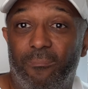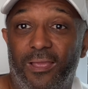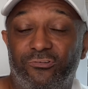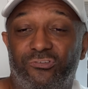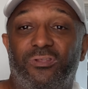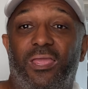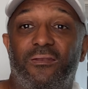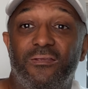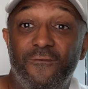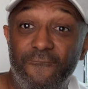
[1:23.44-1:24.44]
bags of
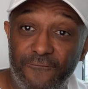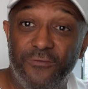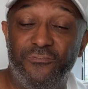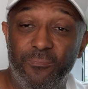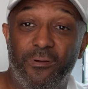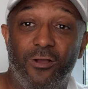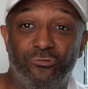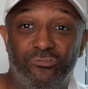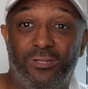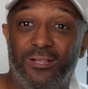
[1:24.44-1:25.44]
sand, 50 pounds
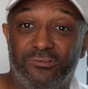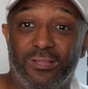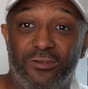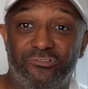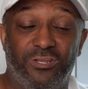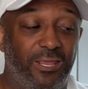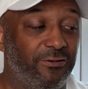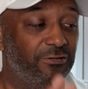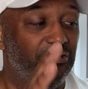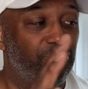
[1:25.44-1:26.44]
of sand, that's a lot of sand.
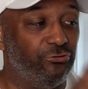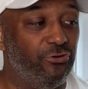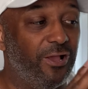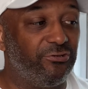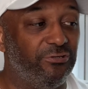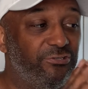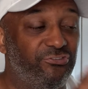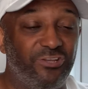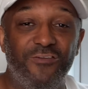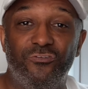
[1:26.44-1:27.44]
So you're actually
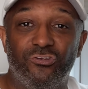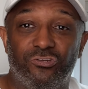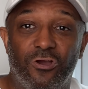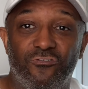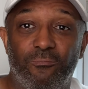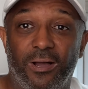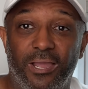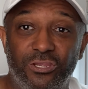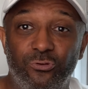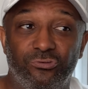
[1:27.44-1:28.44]
saving yourself by
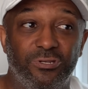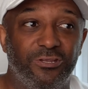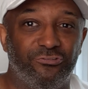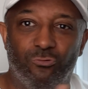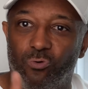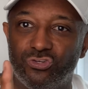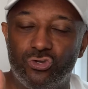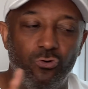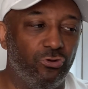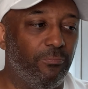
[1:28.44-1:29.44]
using this. And what's
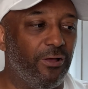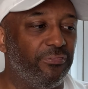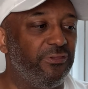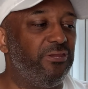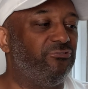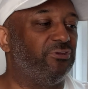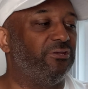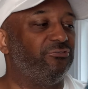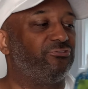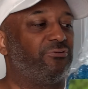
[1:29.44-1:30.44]
cool about these
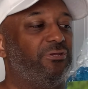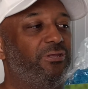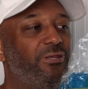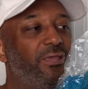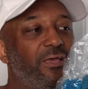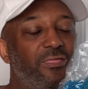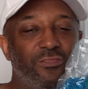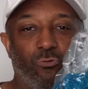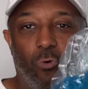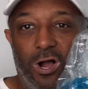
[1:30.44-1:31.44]
is
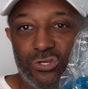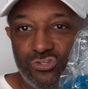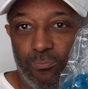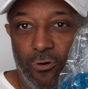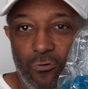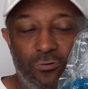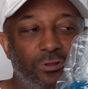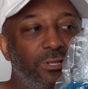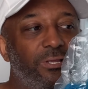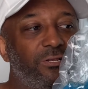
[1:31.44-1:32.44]
they're washable.
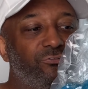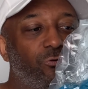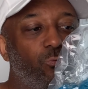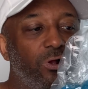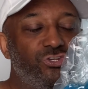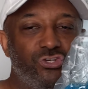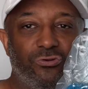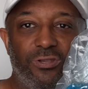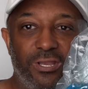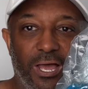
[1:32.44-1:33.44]
So once you're
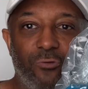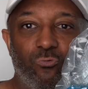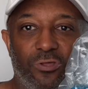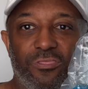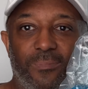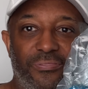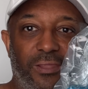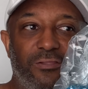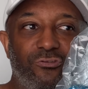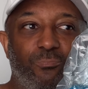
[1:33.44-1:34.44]
done with them at the
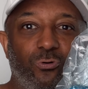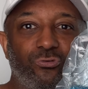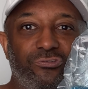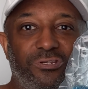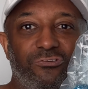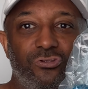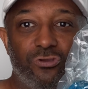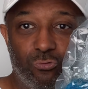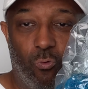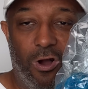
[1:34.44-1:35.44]
end of the pool season, you
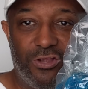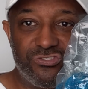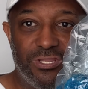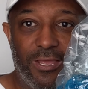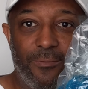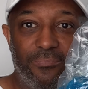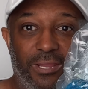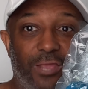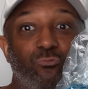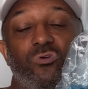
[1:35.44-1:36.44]
can wash them
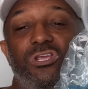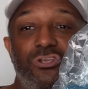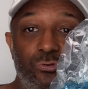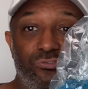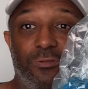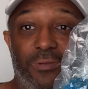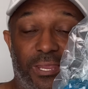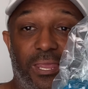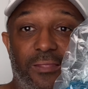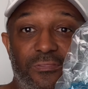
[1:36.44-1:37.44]
and reuse them
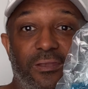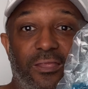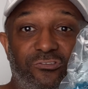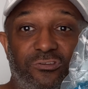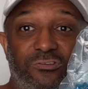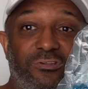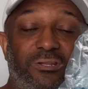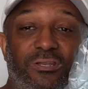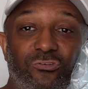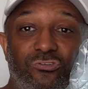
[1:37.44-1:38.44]
again the next season,
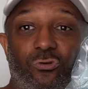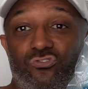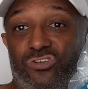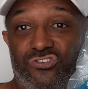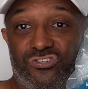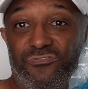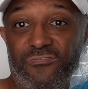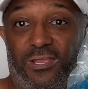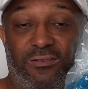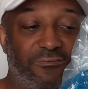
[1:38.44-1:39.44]
and they're still just as
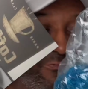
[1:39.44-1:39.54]
effective.